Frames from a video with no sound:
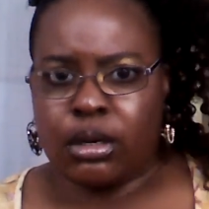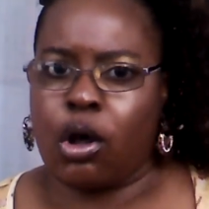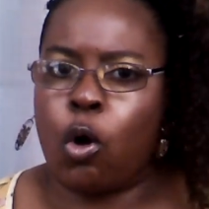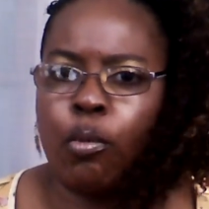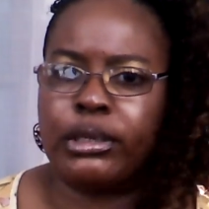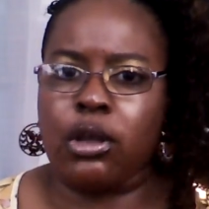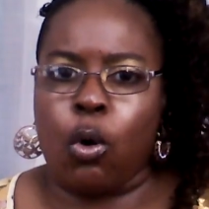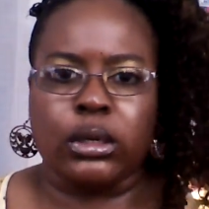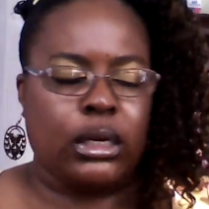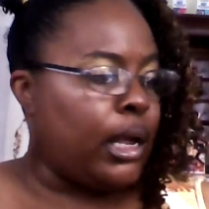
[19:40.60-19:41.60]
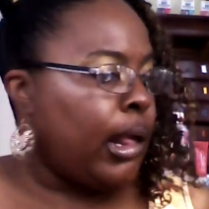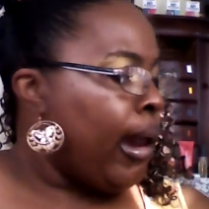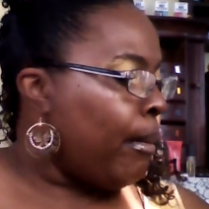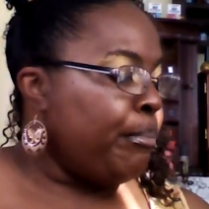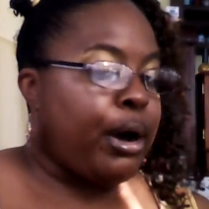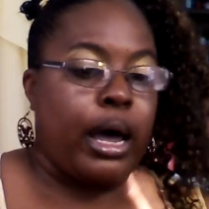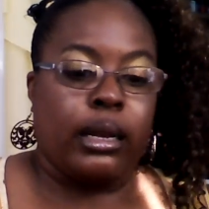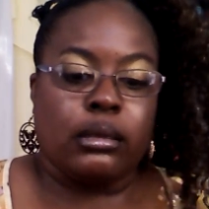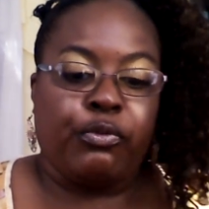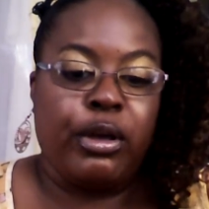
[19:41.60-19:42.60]
The comb is holding it.
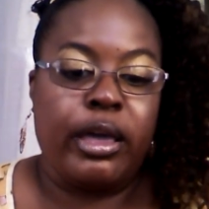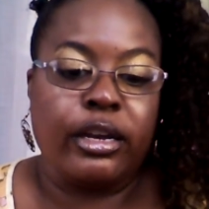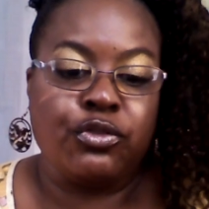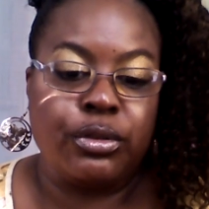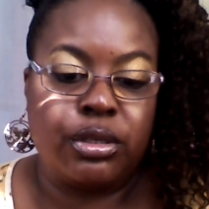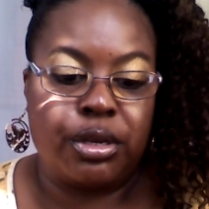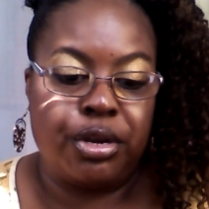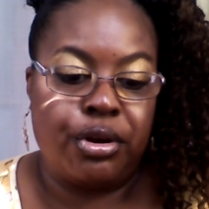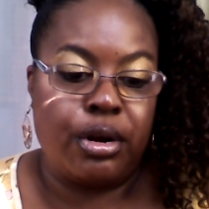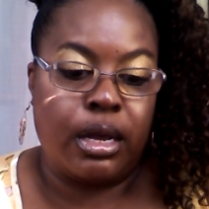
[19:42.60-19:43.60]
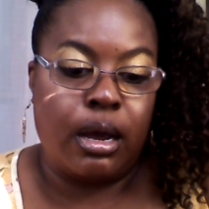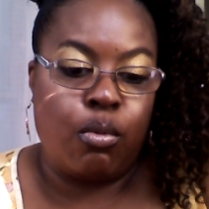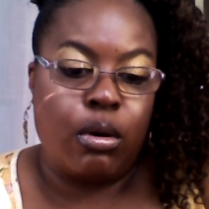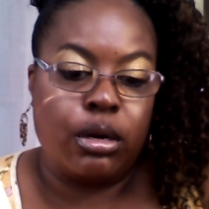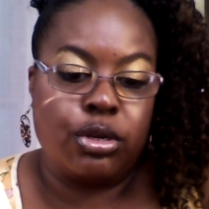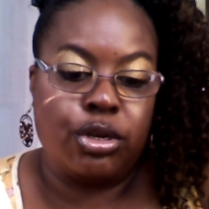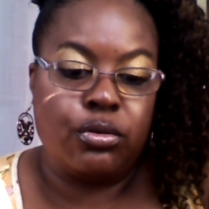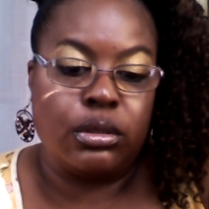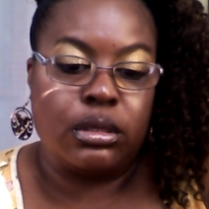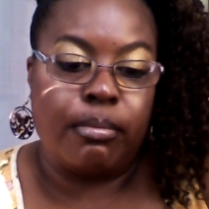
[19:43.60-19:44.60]
But for extra security, I want to
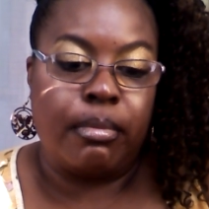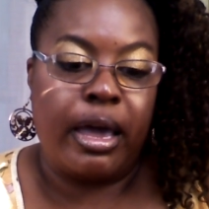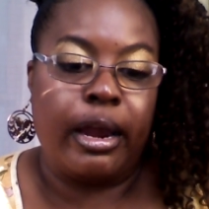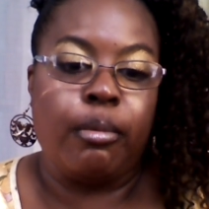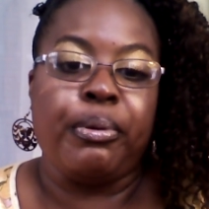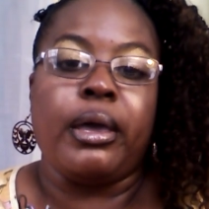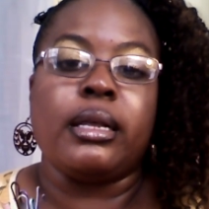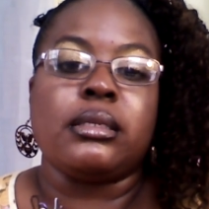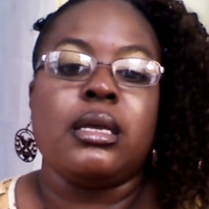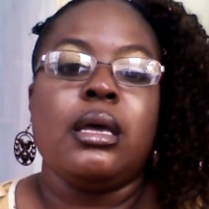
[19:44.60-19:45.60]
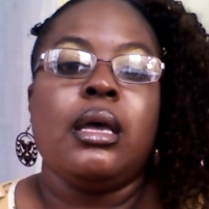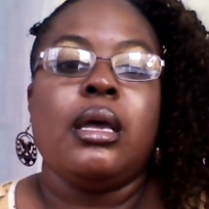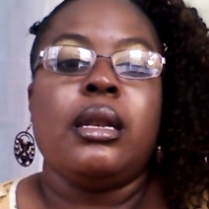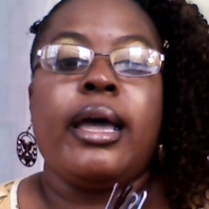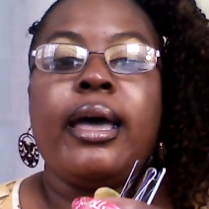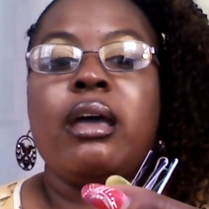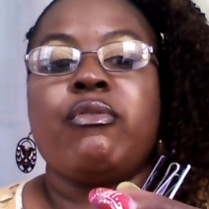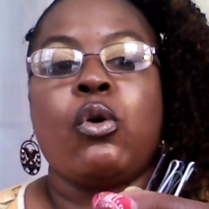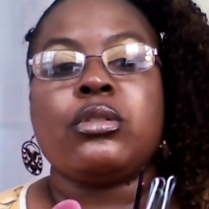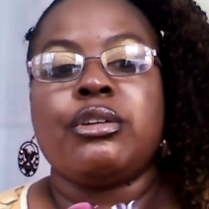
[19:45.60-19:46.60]
use some hairpins. Now, I
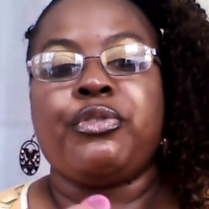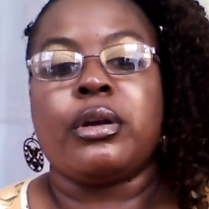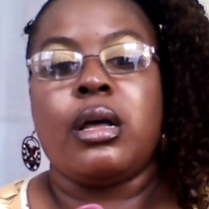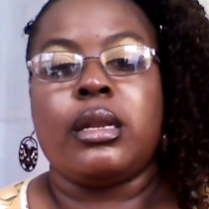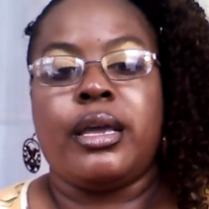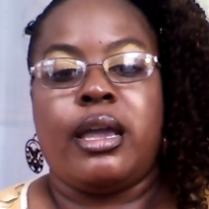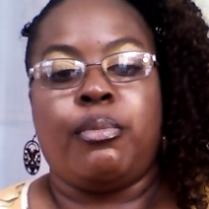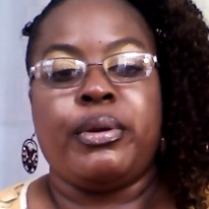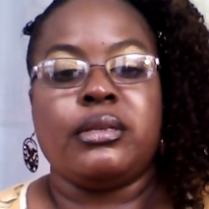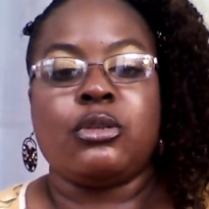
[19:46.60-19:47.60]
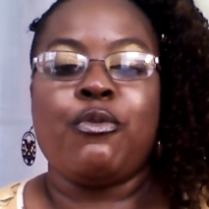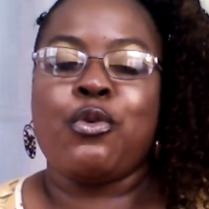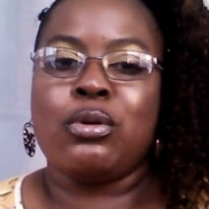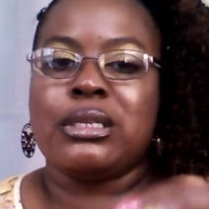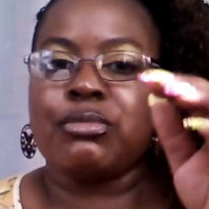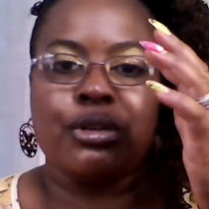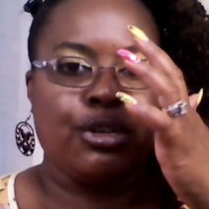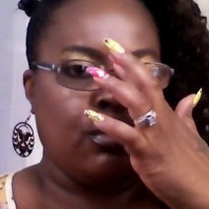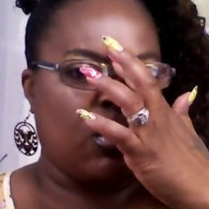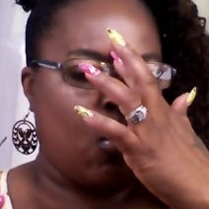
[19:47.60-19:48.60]
have all different color hairpins. So, of course, I'm
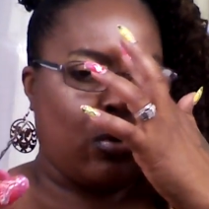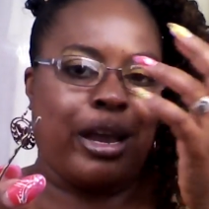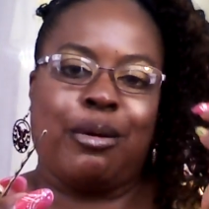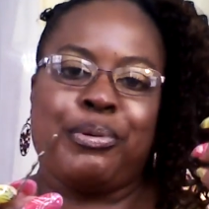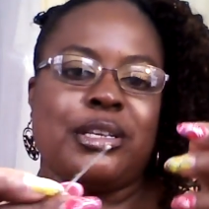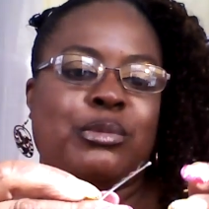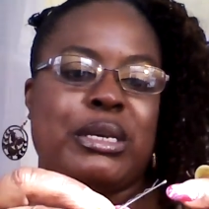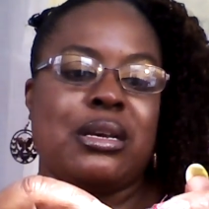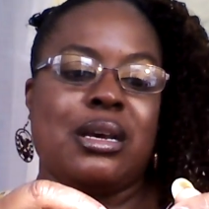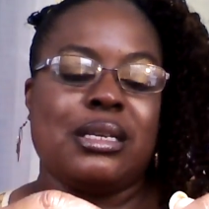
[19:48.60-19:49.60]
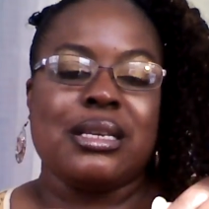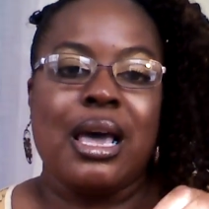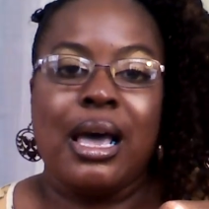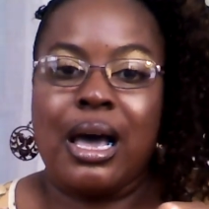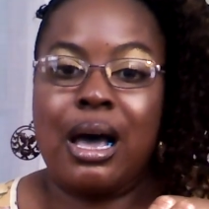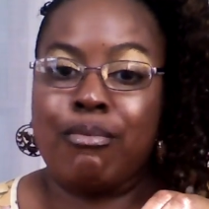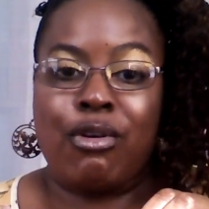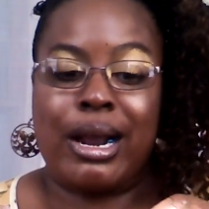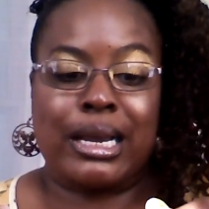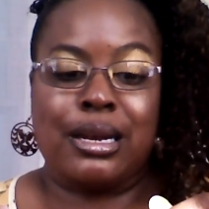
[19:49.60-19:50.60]
going to use gold hairpins because
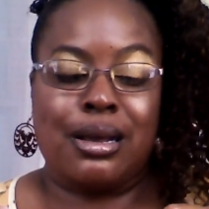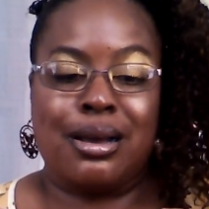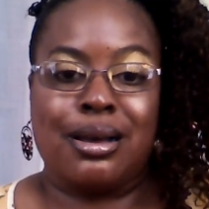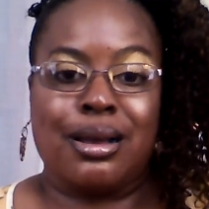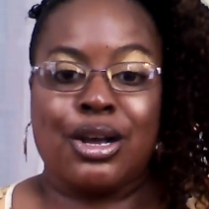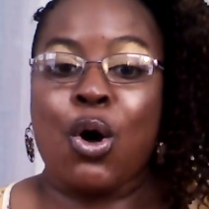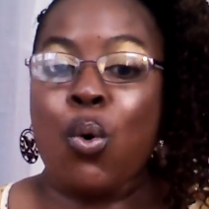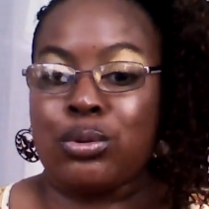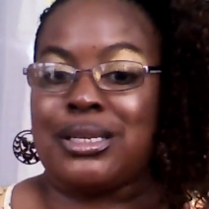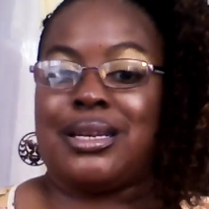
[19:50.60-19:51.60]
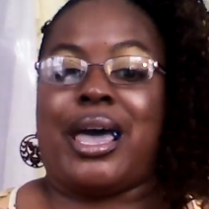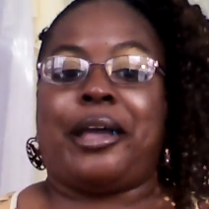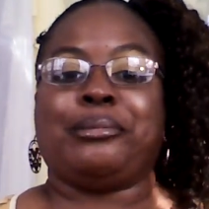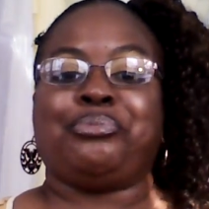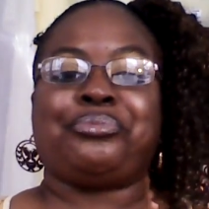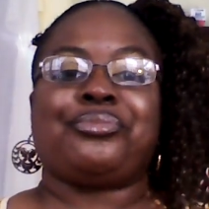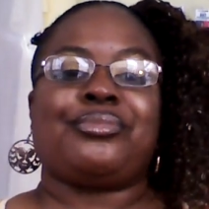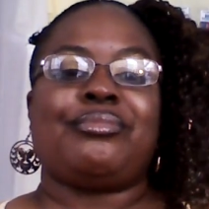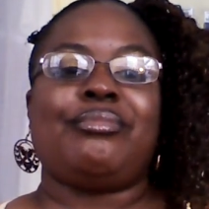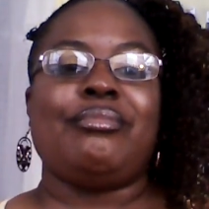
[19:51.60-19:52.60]
I'm rocking gold today.
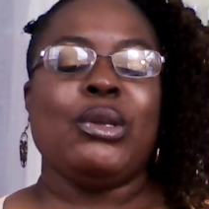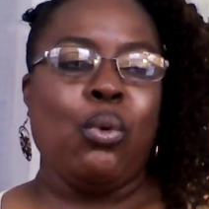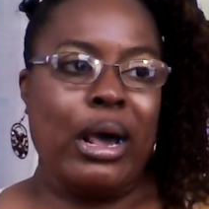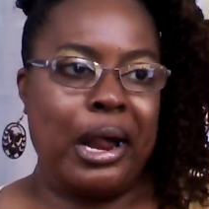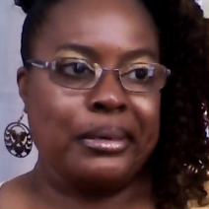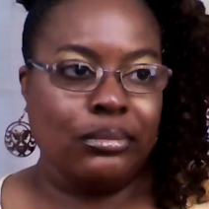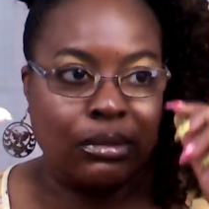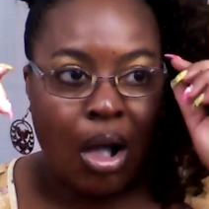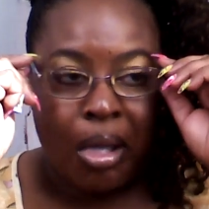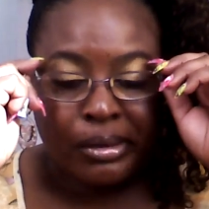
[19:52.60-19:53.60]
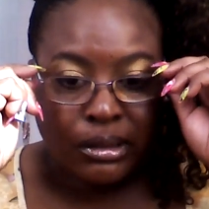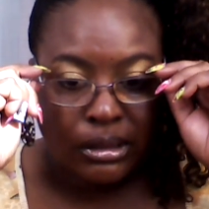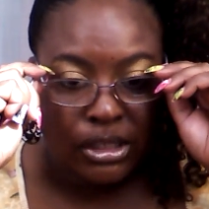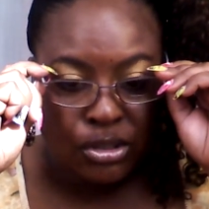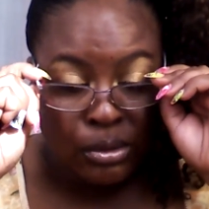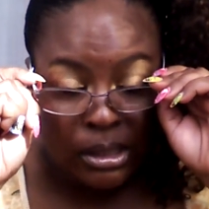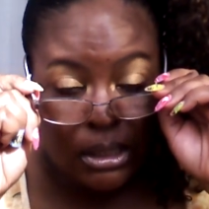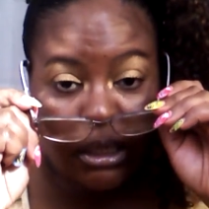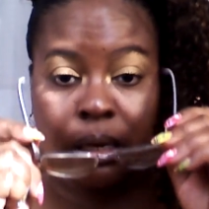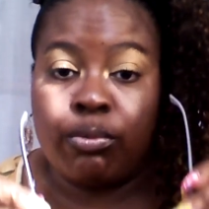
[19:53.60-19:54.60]
Okay? As you
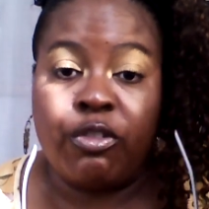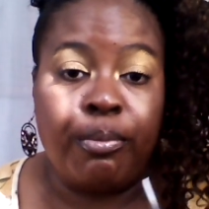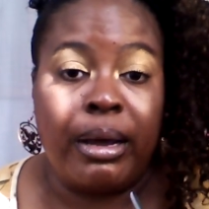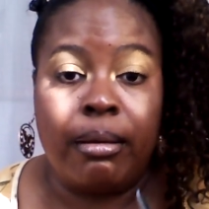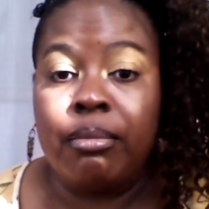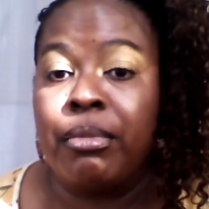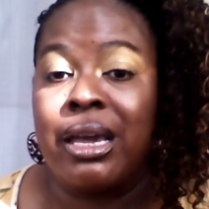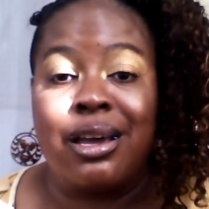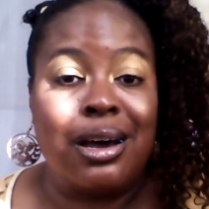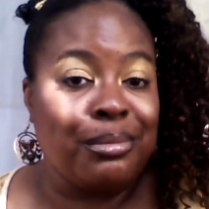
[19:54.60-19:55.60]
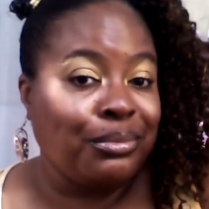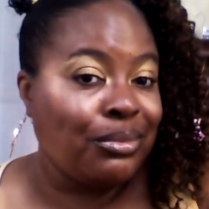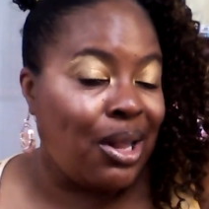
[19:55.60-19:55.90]
can see with my makeup.